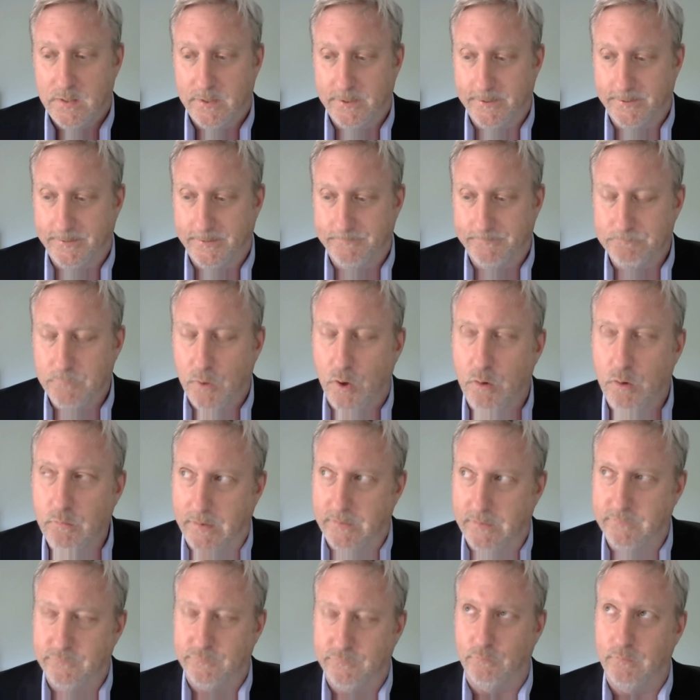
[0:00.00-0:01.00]
All
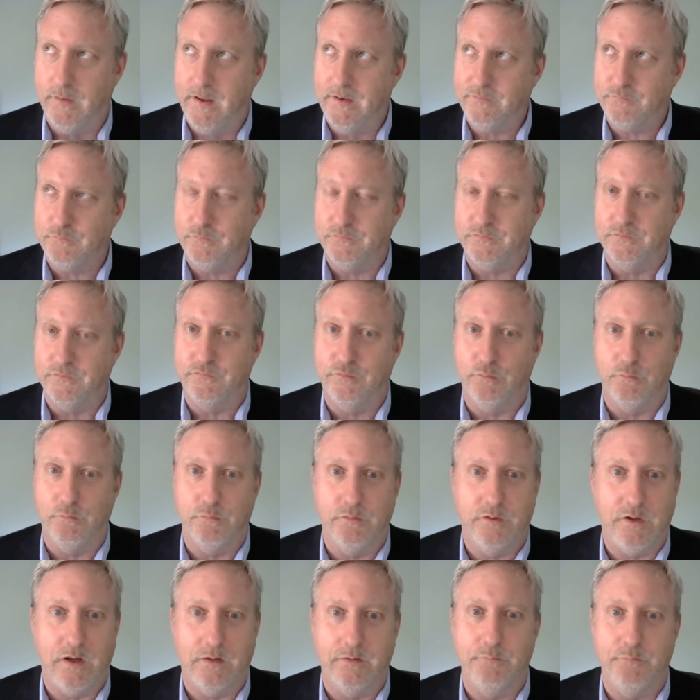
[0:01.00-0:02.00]
right, so last question. So
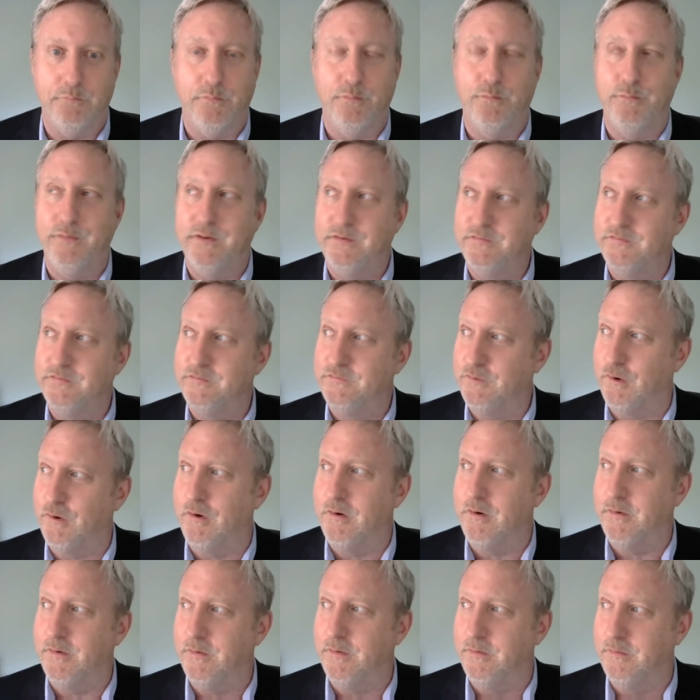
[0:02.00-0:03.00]
Colleen, when we
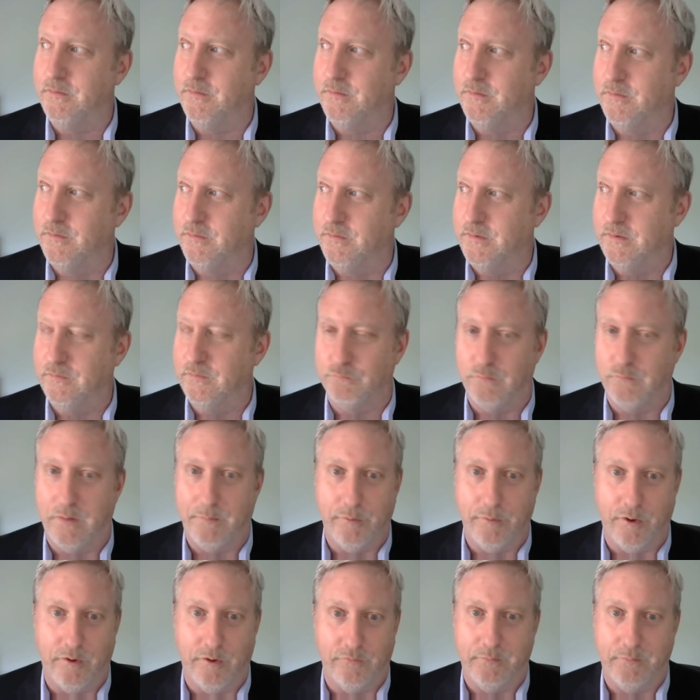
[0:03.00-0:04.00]
started these
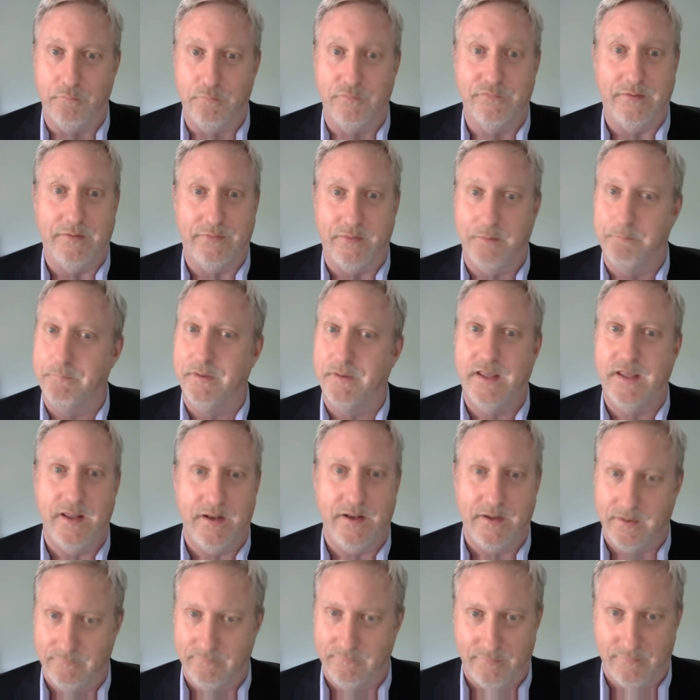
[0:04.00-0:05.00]
webinars, it was at the
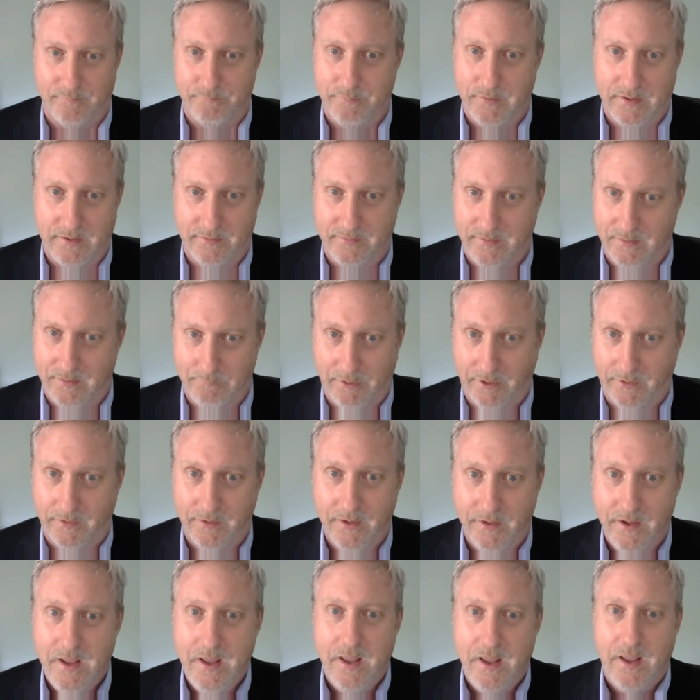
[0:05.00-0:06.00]
beginning of the pandemic.
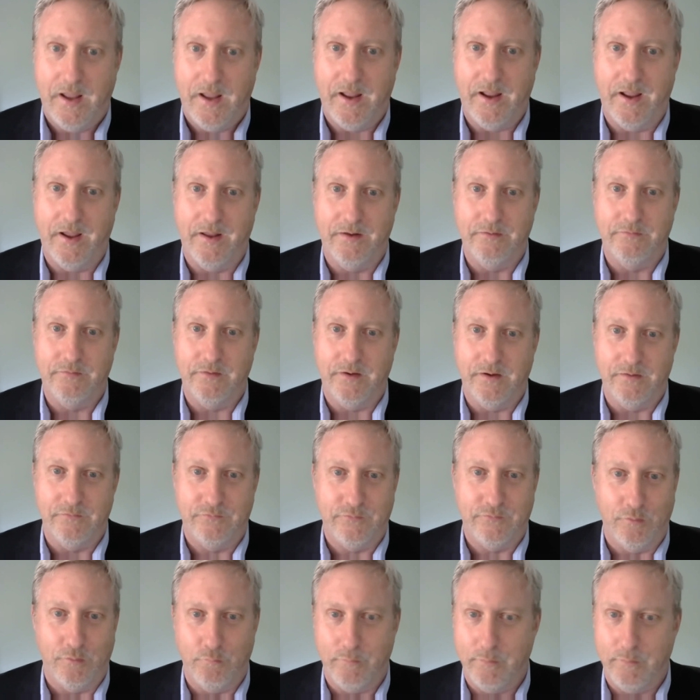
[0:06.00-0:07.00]
And
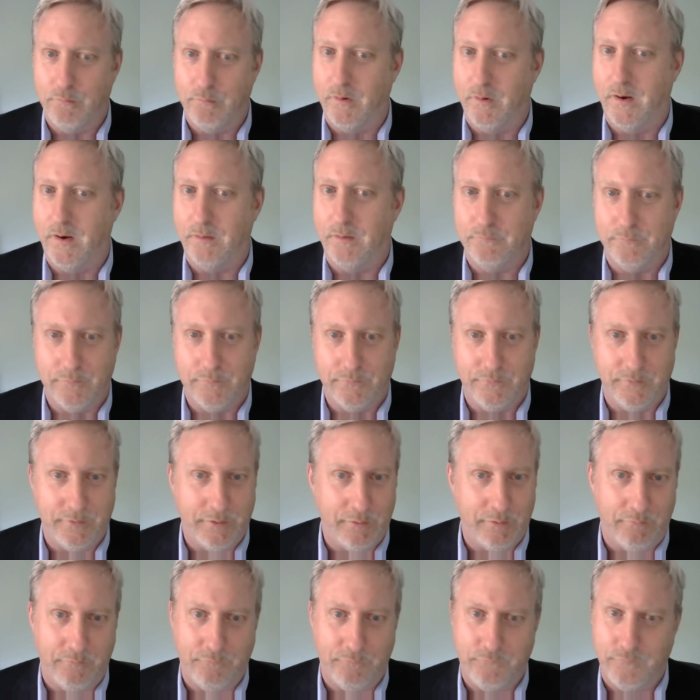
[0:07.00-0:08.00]
so we were,
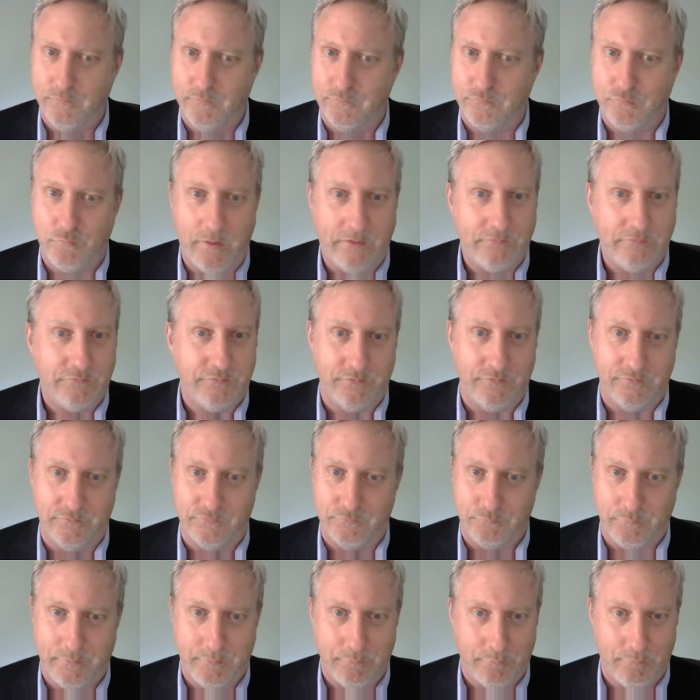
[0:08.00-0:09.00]
the first questions
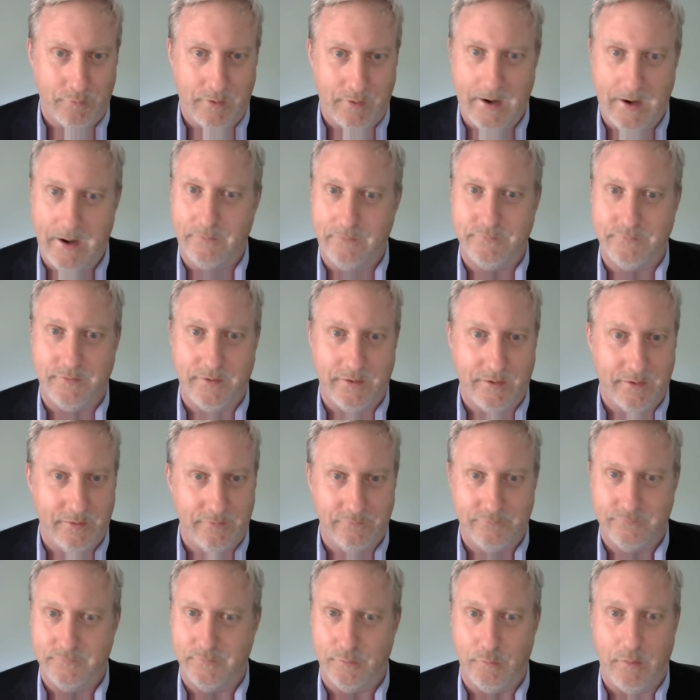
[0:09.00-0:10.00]
we were asking
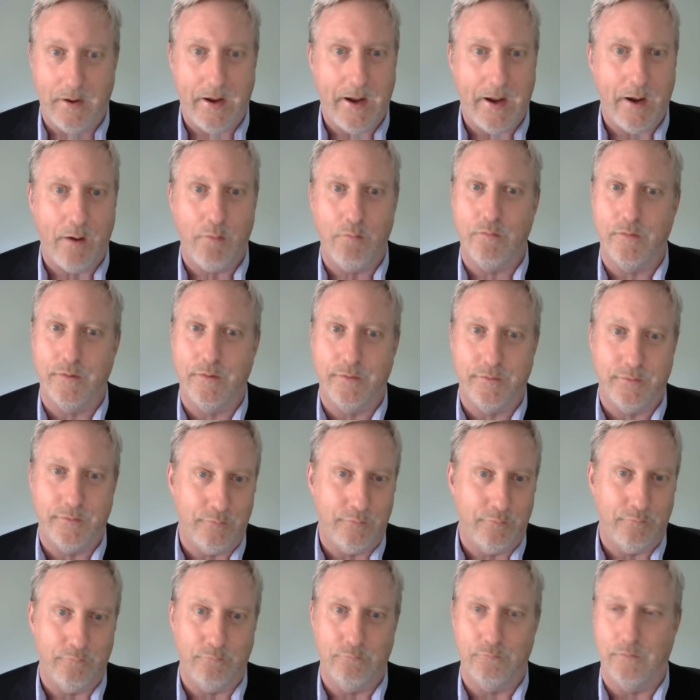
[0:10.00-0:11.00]
is, how are
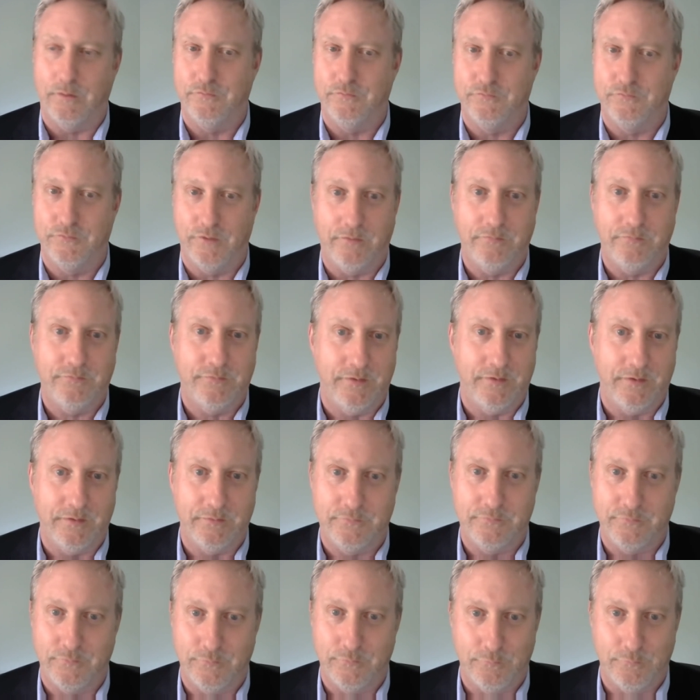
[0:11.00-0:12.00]
you adjusting
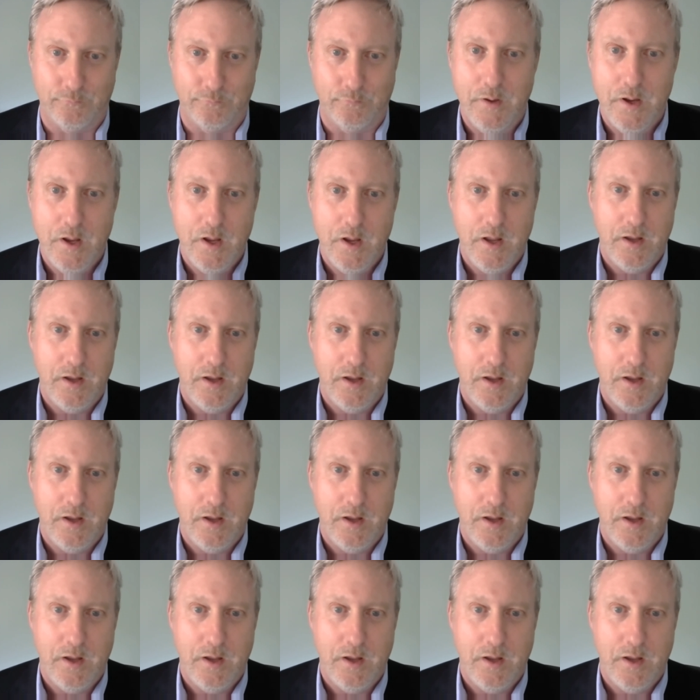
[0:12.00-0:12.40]
to